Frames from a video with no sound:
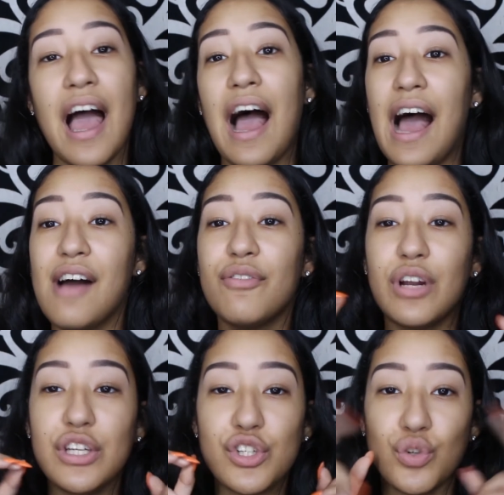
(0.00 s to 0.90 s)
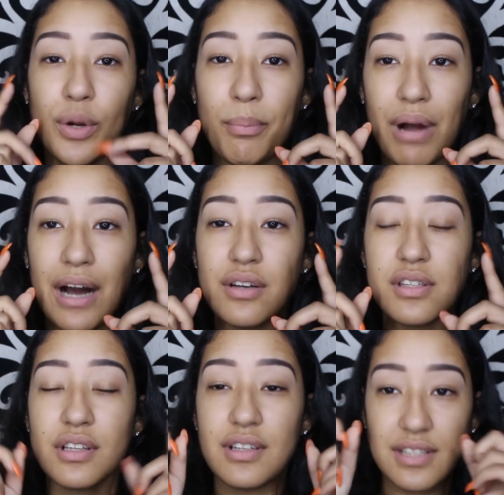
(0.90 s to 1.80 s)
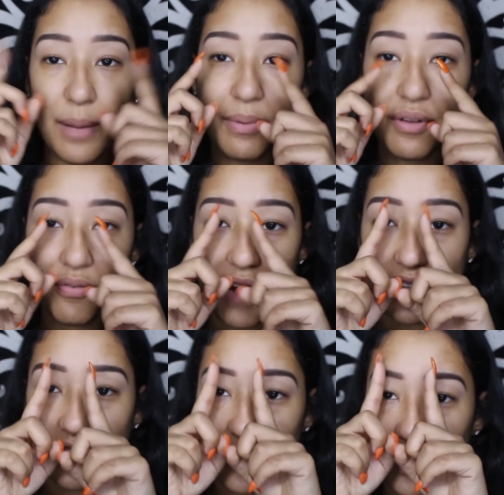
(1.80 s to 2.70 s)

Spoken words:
I have really short brows, and then on top of the fact that